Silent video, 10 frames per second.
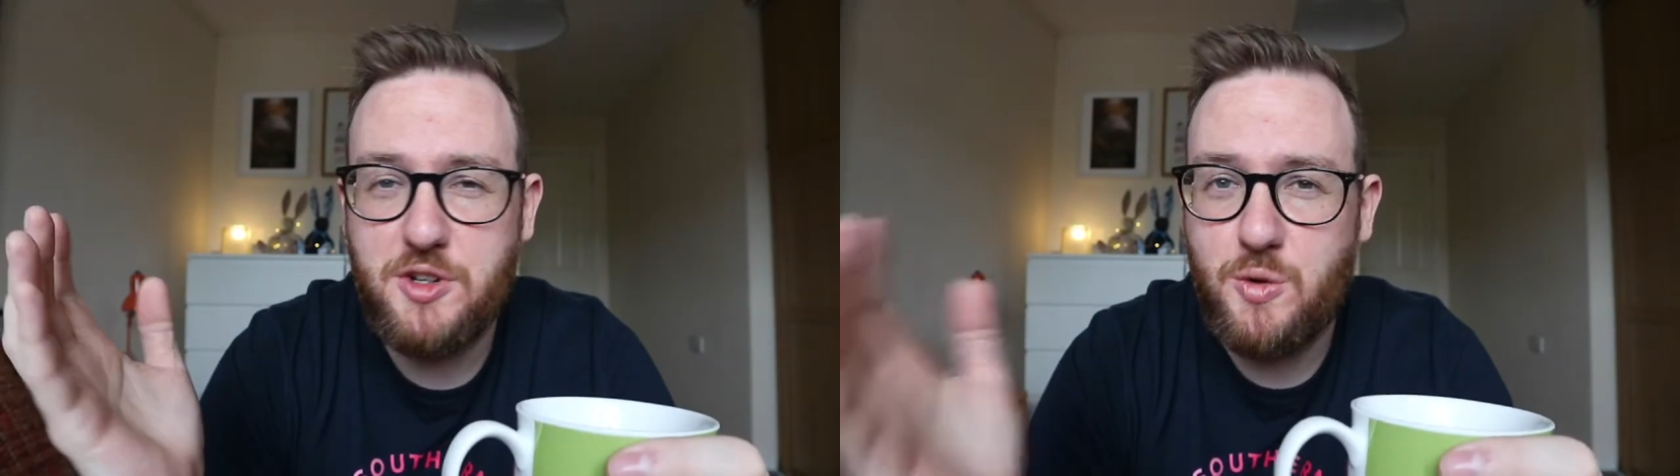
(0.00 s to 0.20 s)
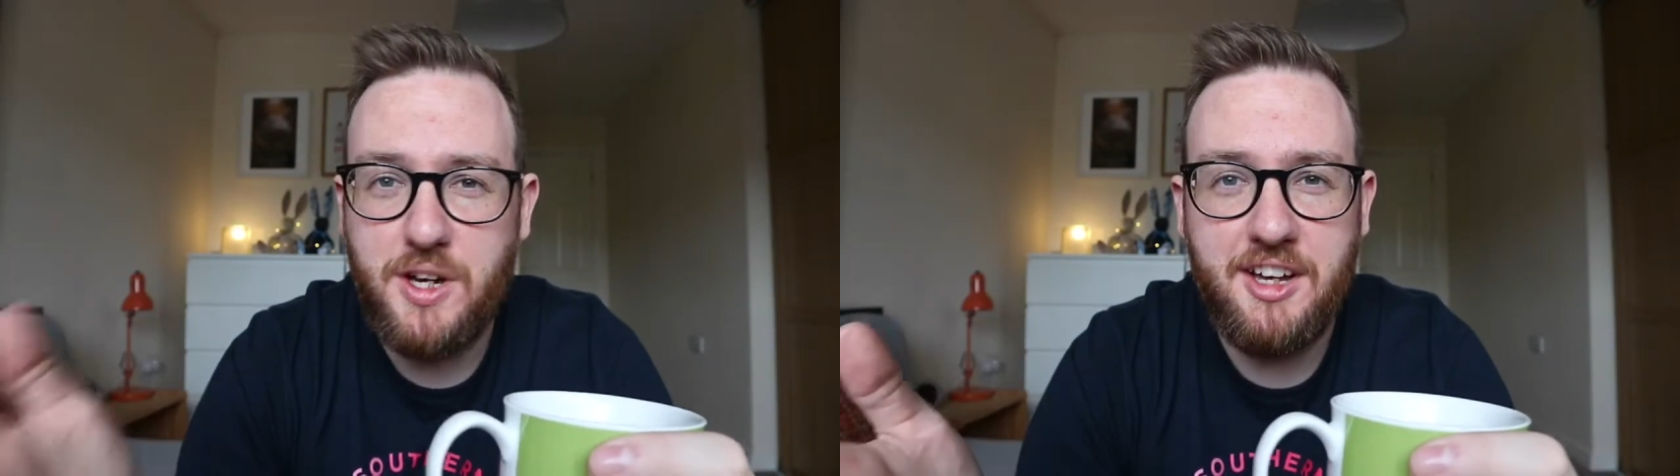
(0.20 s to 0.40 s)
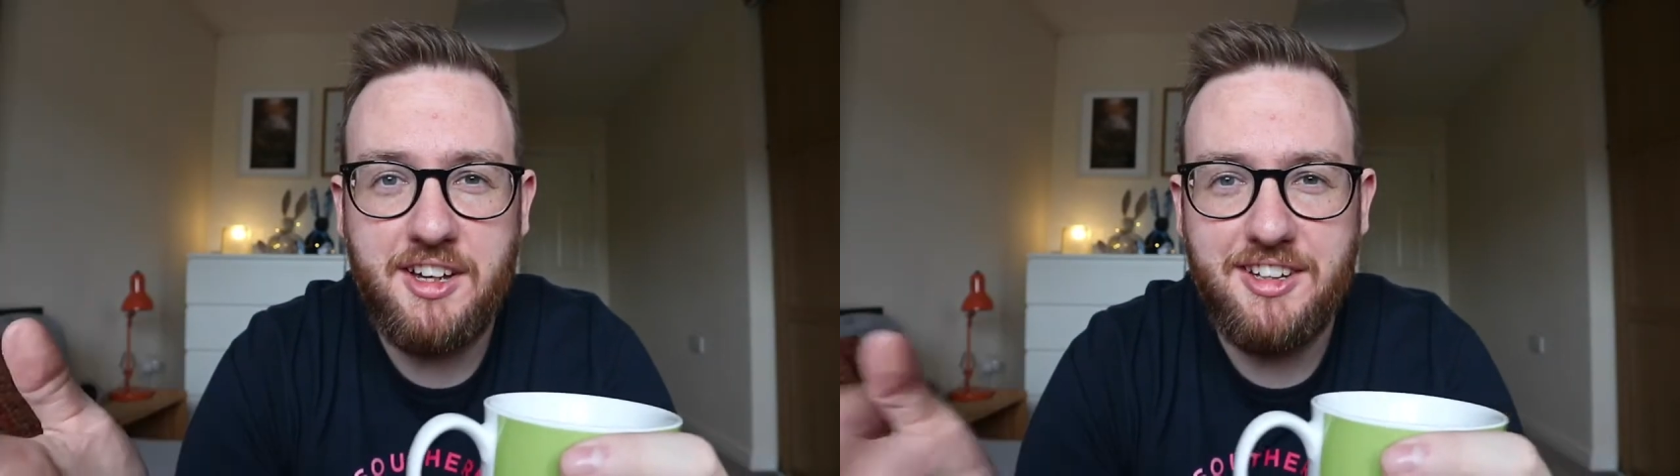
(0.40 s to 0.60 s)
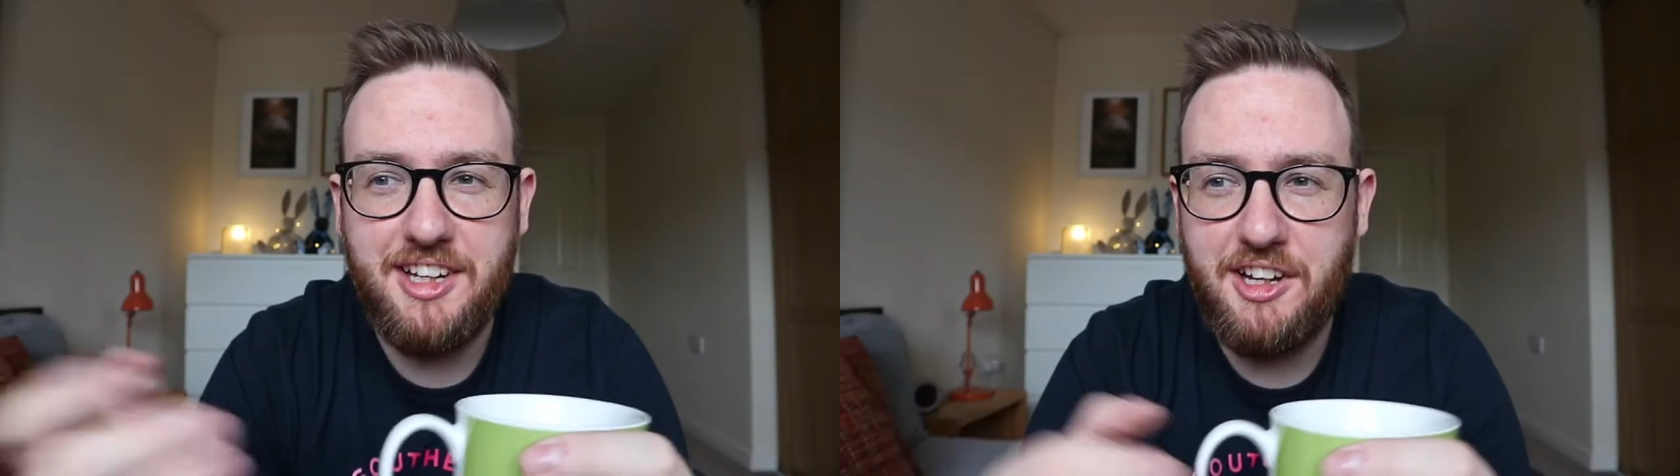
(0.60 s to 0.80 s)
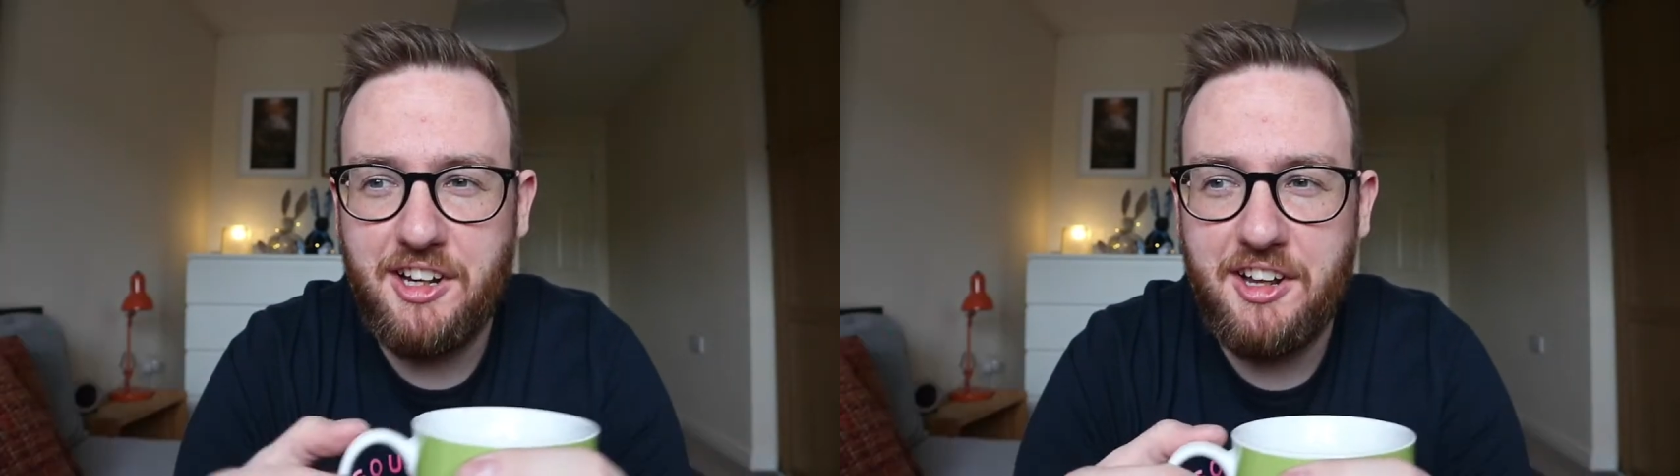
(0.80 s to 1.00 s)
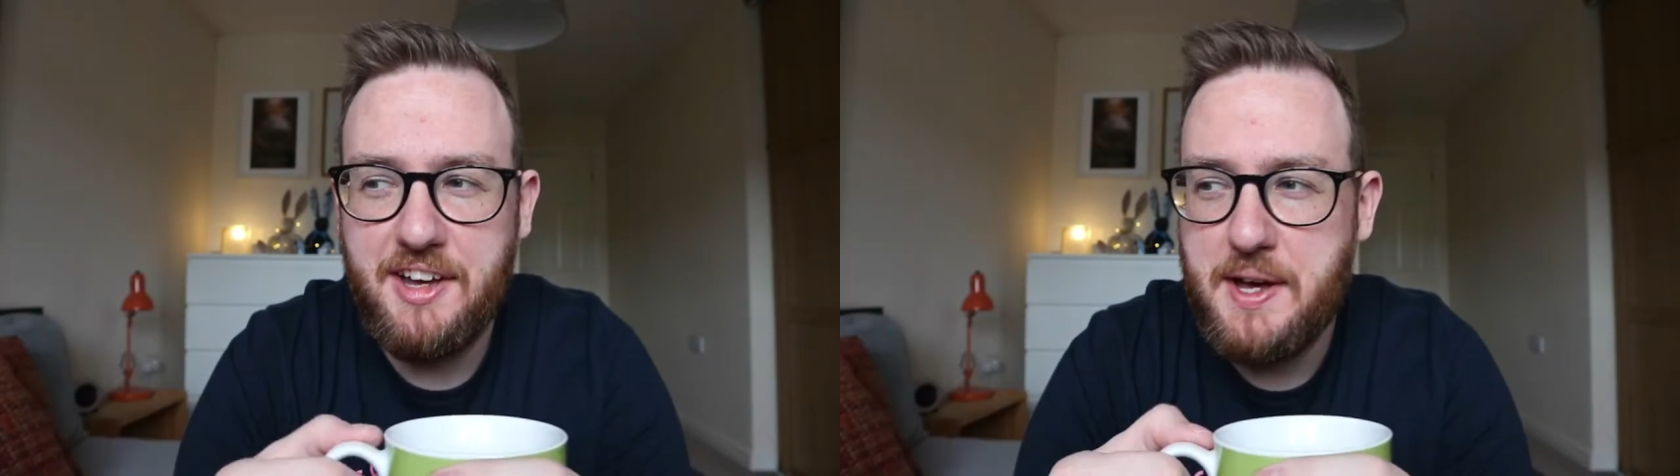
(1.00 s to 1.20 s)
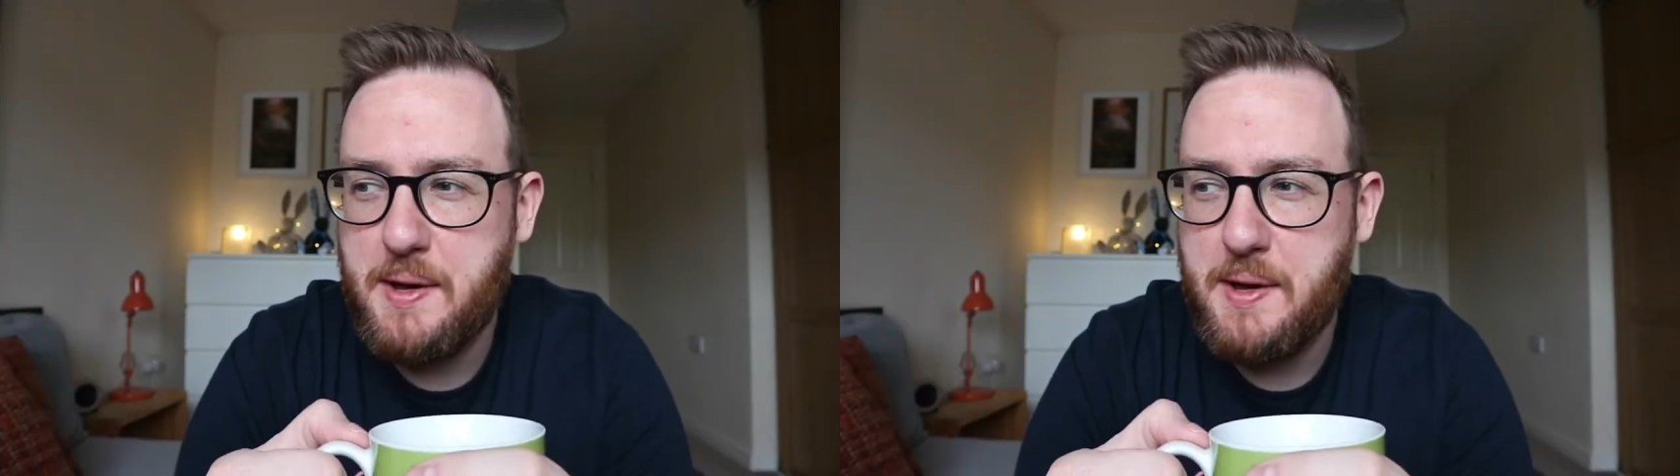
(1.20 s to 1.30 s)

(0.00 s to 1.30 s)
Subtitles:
a quick little